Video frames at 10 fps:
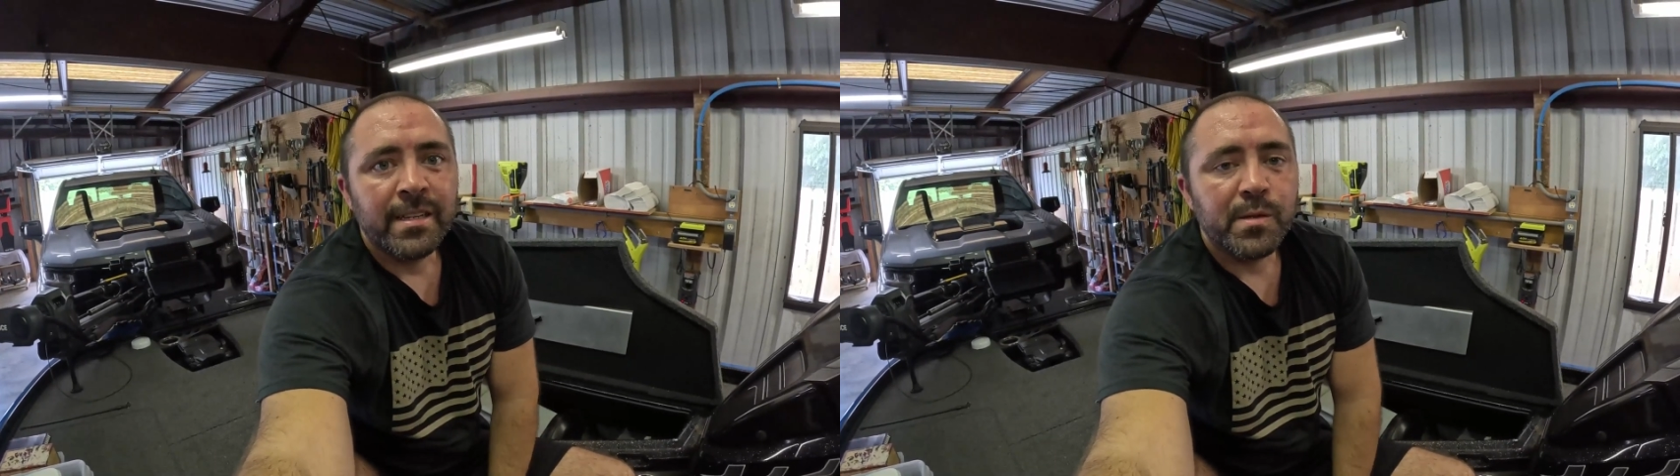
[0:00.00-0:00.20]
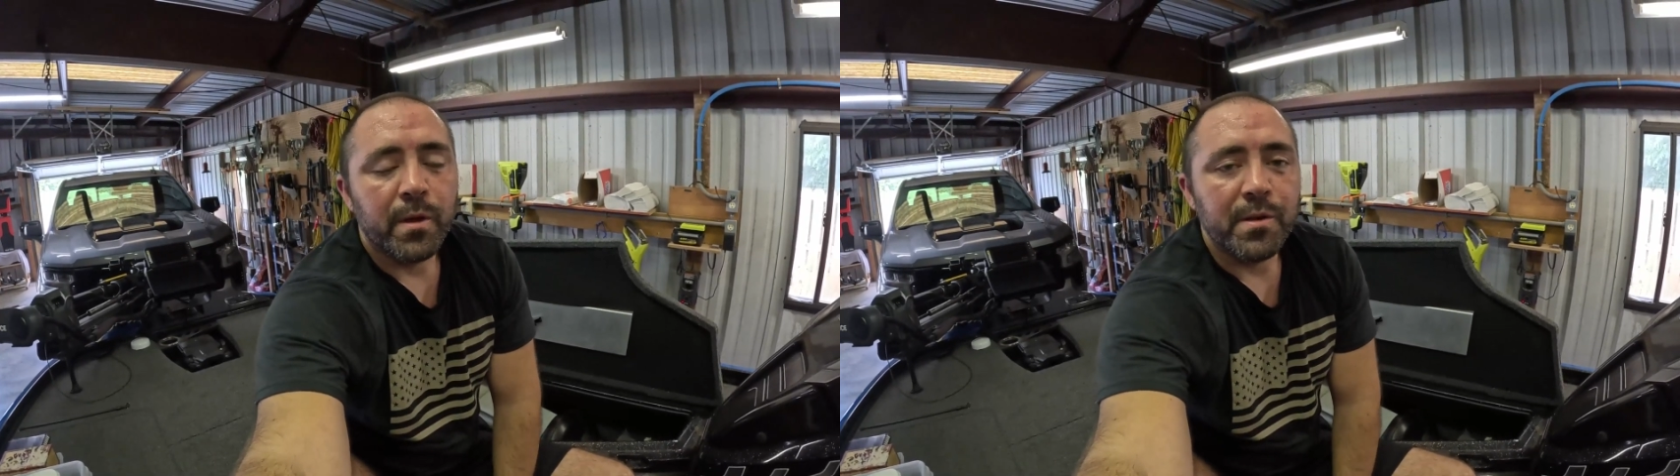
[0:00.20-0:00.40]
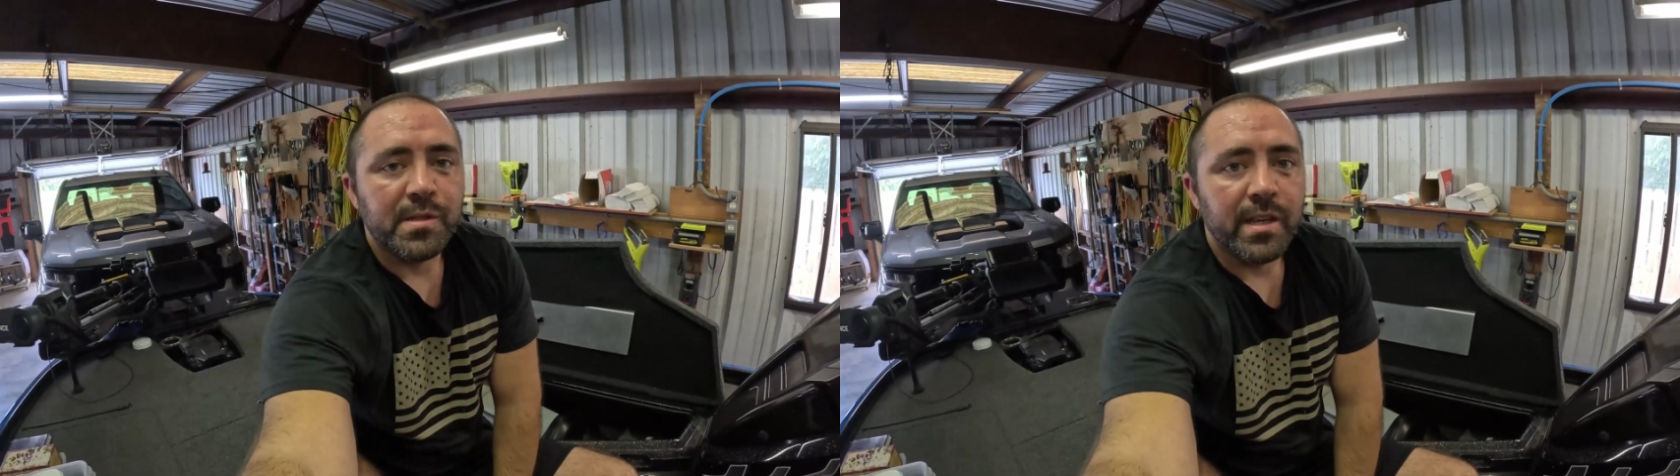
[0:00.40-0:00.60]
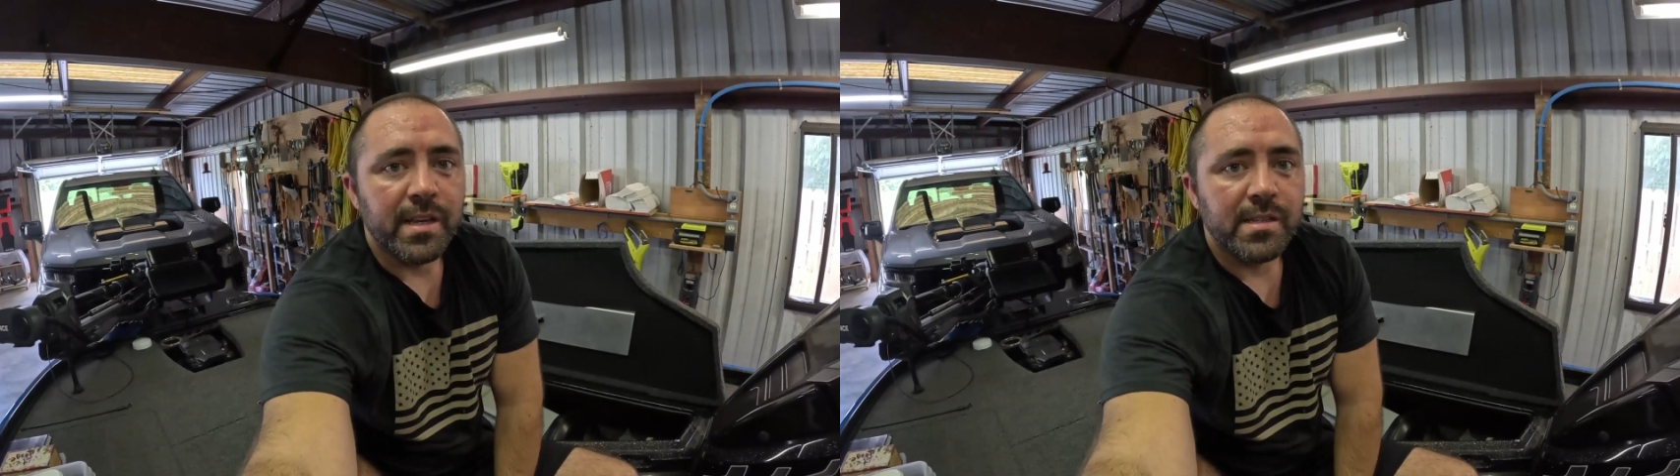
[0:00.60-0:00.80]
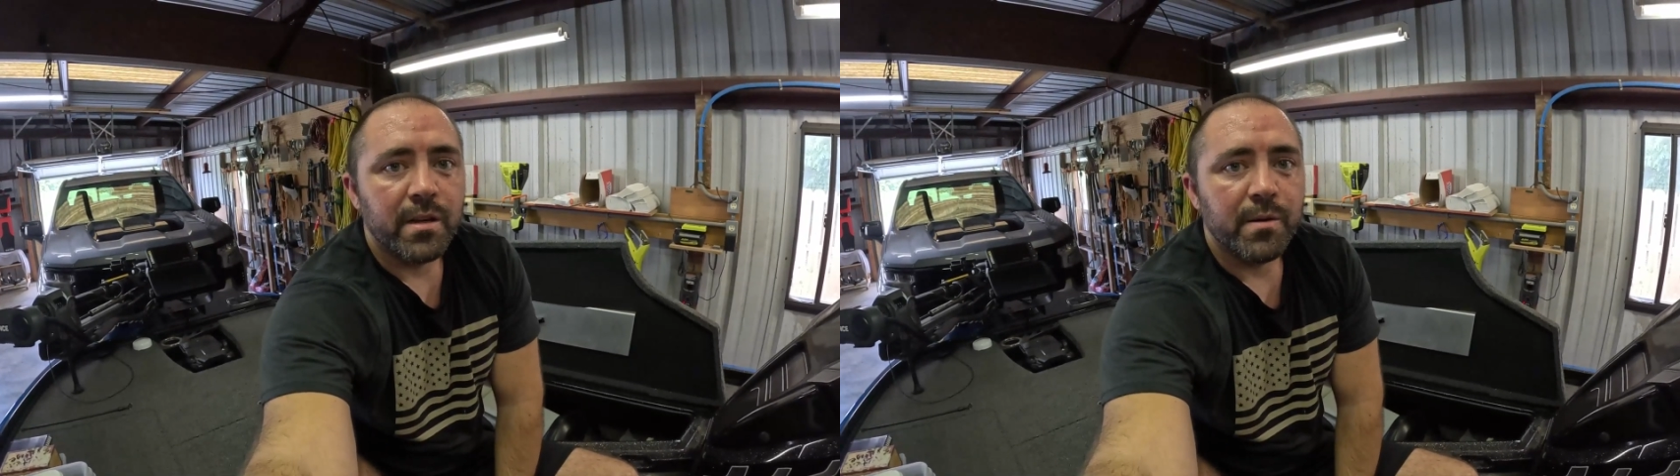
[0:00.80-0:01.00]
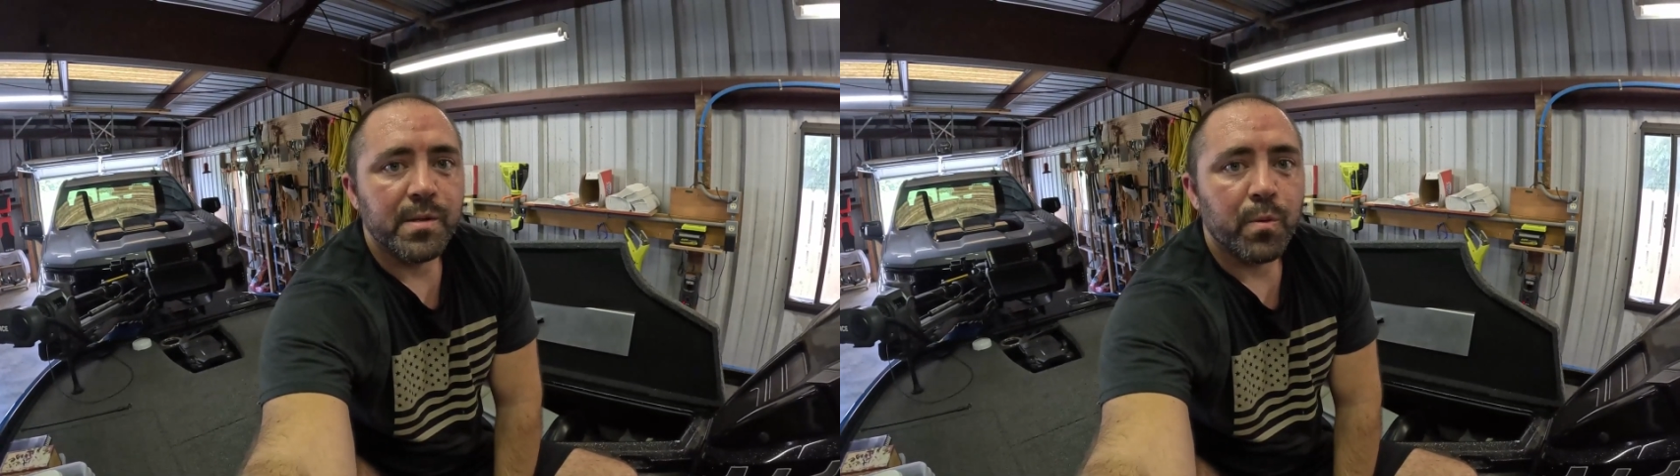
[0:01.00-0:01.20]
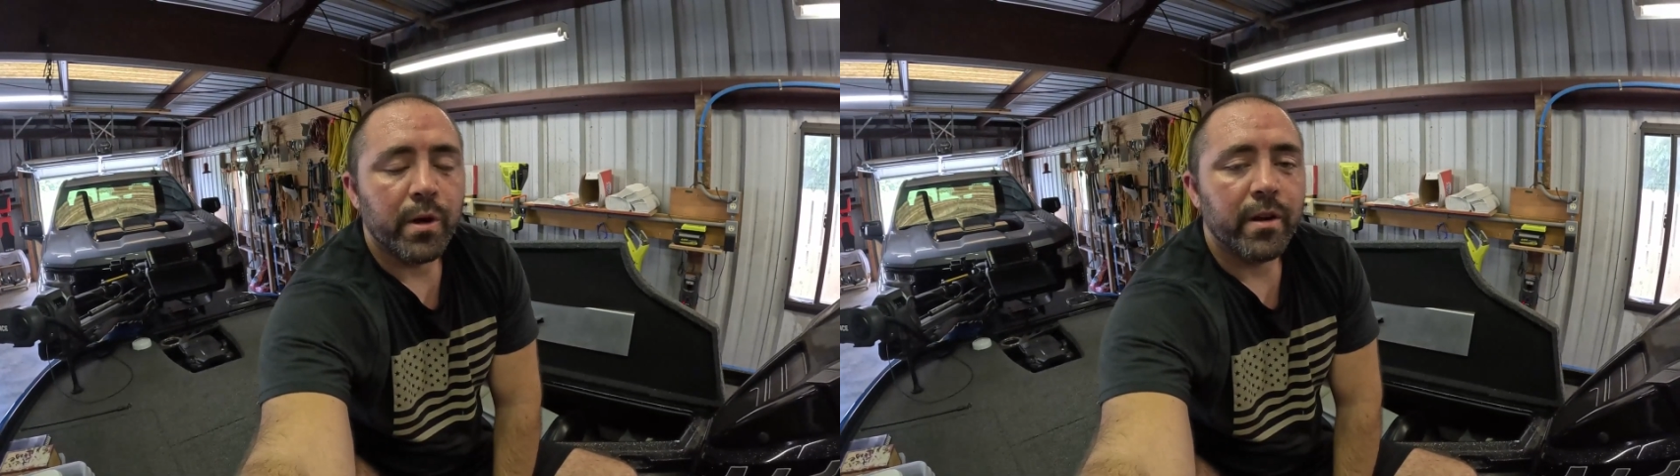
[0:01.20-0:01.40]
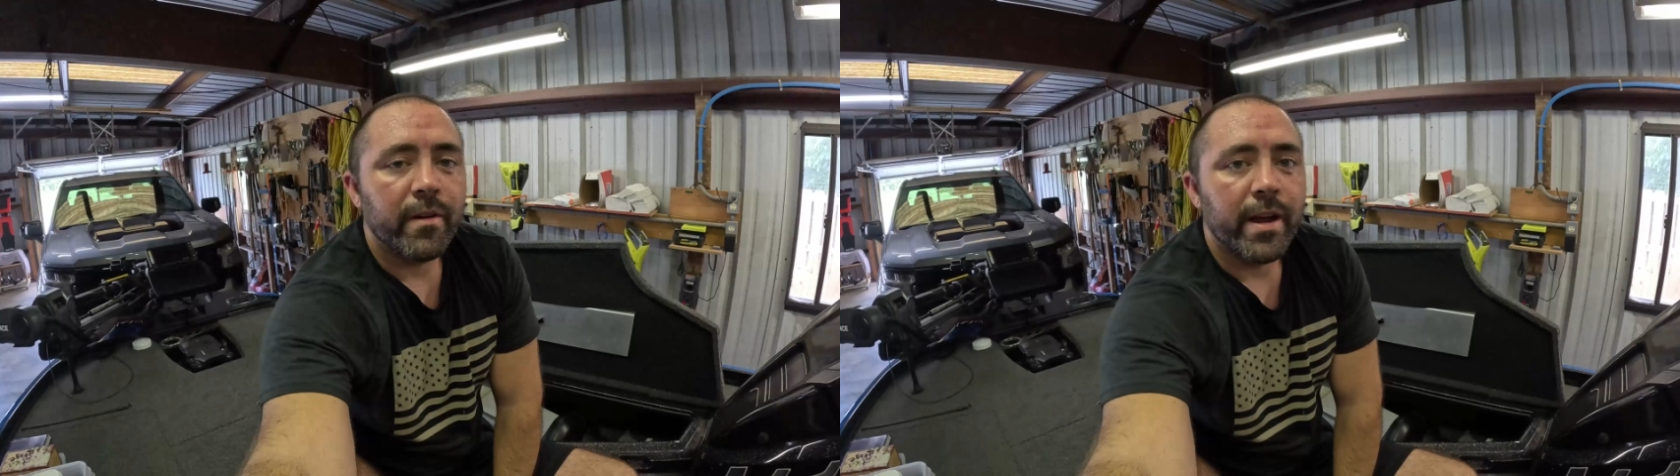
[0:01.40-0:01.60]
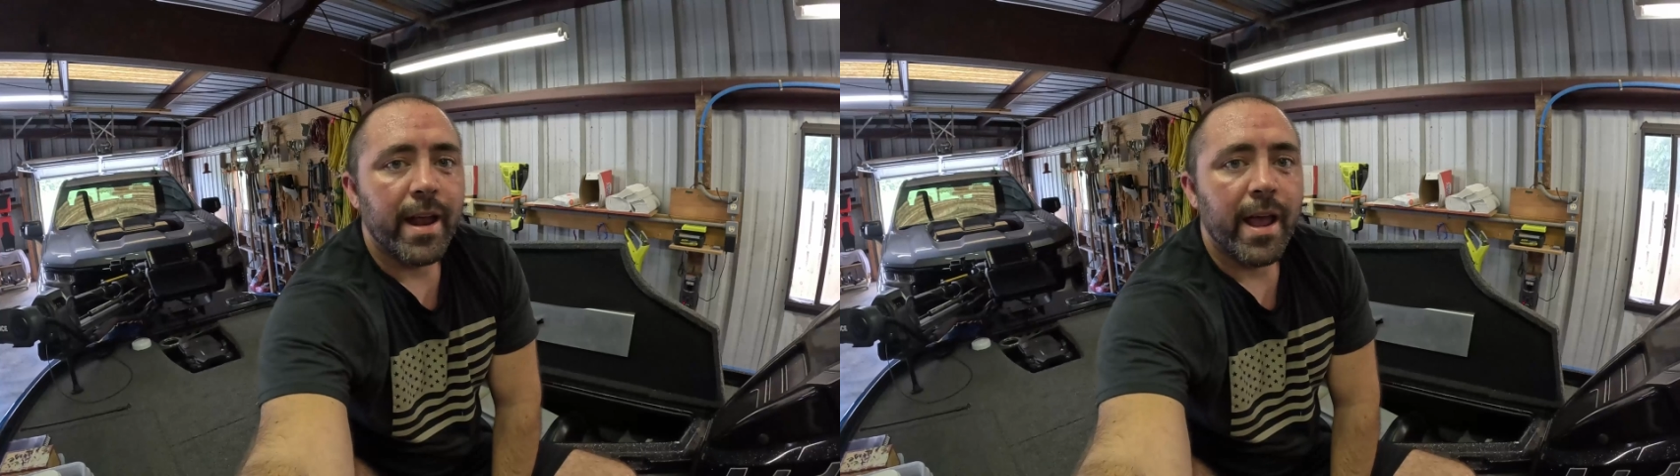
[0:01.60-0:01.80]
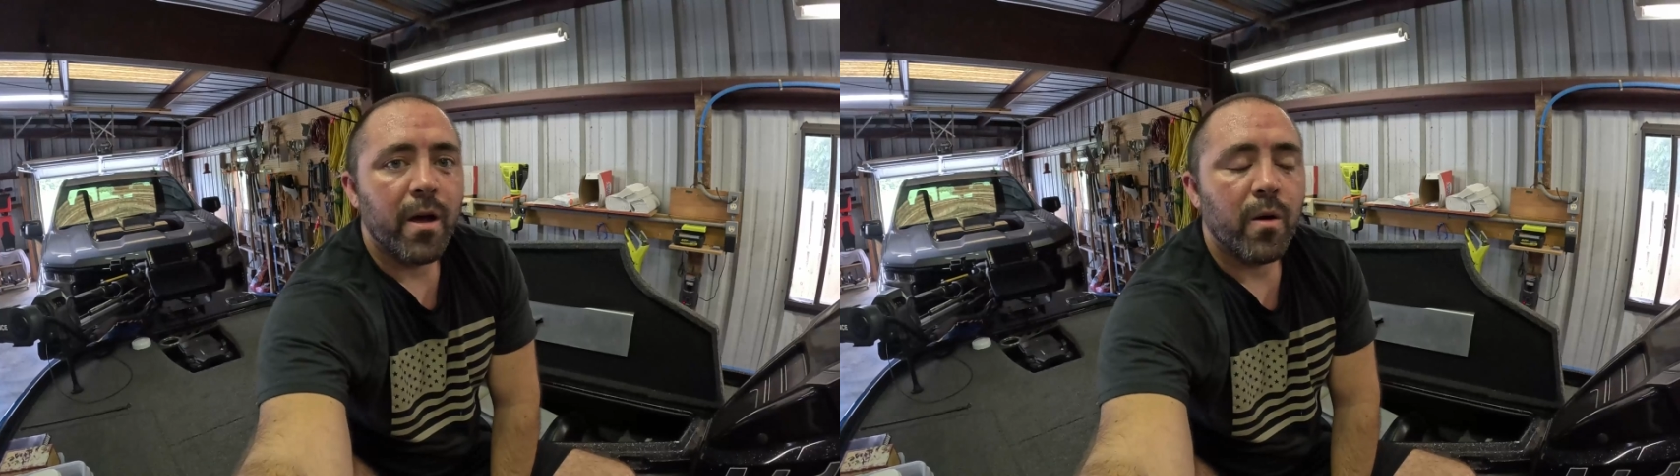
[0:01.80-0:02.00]
it's one of those things, you know, it's working right
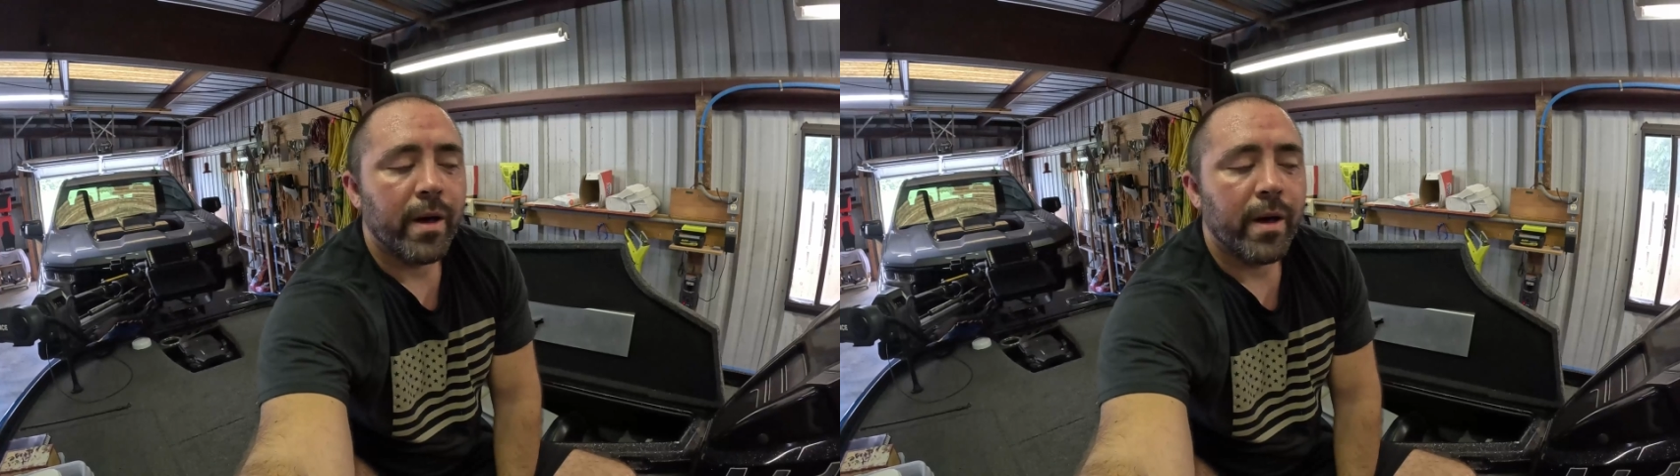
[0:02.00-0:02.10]
now.